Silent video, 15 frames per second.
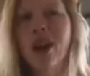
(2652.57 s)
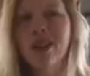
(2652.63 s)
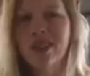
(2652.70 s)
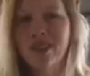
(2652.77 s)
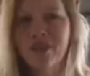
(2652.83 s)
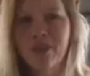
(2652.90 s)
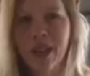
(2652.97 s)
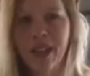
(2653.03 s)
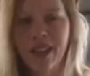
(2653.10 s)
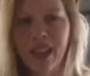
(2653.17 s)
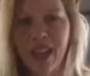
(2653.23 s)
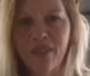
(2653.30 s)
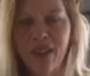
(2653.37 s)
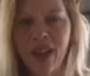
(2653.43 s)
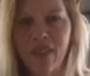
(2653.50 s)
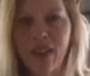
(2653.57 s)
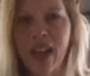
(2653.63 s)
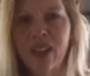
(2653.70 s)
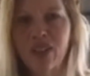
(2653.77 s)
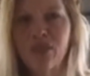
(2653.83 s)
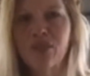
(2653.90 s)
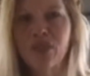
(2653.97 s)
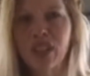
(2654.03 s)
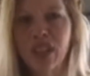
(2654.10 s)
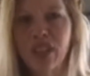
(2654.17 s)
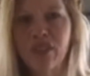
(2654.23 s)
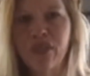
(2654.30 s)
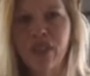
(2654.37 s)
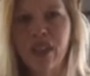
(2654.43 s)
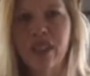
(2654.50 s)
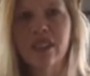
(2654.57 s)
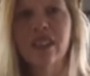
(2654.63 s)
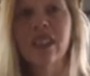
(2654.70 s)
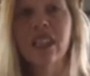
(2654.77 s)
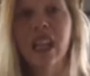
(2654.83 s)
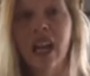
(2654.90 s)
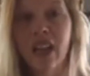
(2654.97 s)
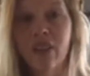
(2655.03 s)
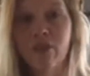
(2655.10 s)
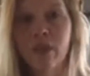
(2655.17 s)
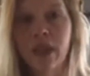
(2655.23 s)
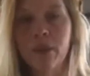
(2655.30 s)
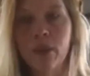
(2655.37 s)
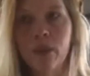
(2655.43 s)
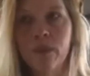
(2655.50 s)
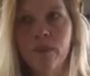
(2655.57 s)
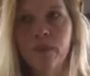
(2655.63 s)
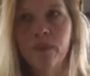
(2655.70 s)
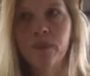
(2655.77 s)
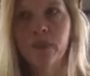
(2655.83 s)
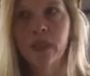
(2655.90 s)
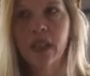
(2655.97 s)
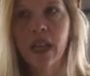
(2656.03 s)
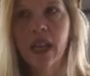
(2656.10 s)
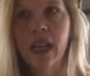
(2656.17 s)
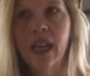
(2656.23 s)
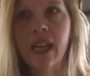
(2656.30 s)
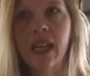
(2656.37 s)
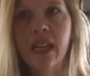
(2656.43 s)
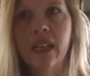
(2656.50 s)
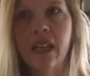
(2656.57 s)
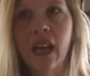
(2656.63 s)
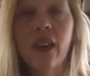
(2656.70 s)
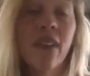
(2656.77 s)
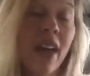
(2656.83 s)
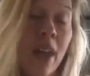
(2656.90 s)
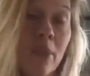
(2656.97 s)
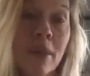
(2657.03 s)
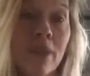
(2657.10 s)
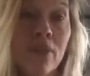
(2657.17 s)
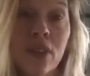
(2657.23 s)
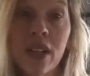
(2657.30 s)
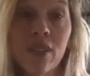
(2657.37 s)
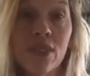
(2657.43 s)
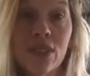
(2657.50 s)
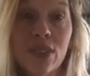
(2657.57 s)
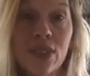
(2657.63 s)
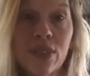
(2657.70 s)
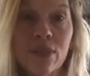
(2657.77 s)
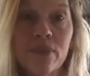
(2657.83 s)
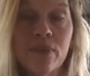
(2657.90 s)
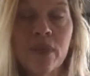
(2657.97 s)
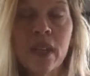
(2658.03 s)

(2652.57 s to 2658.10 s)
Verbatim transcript: walks of my life, I've had to forgive a lot of people, and I've had to be forgiven too.